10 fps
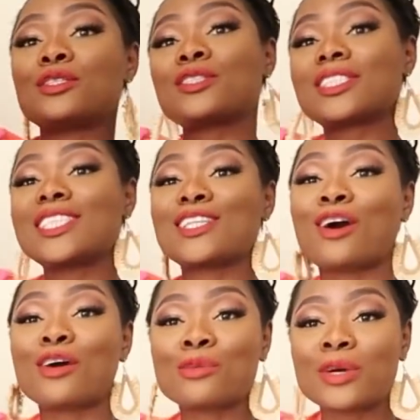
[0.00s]
you'll see in the
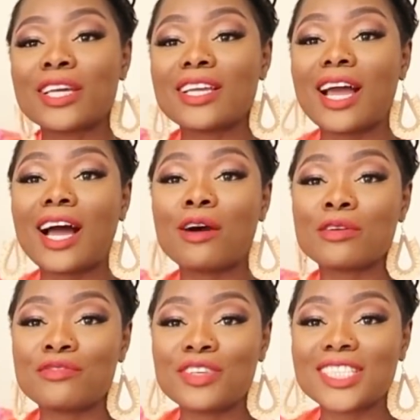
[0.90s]
cutaway how
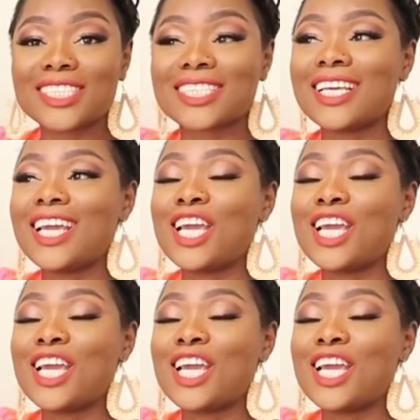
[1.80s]
it fits.